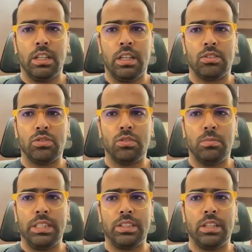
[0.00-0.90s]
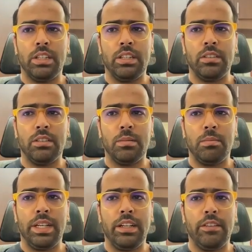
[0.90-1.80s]
So basically the
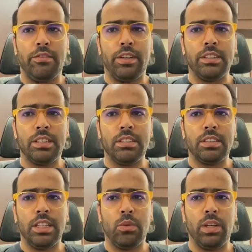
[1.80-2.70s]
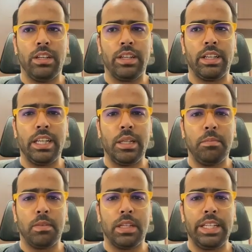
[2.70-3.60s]
main difference is it will
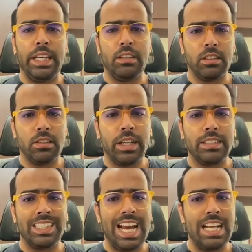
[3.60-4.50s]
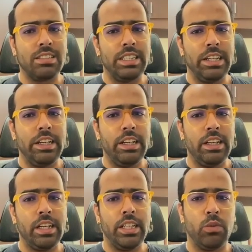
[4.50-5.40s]
create the threads as needed,
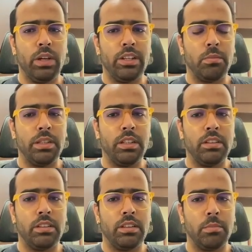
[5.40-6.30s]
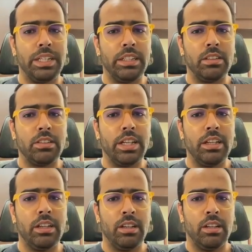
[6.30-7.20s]
and it will terminate the
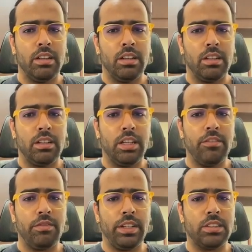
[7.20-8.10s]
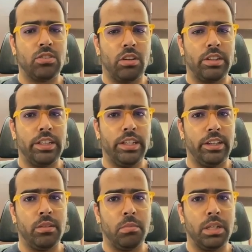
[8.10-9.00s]
thread if it's not
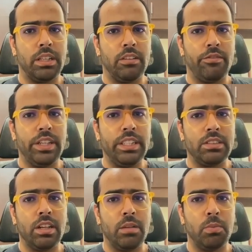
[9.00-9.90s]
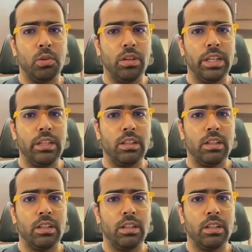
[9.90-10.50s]
needed. But in the fixed thread pool, right,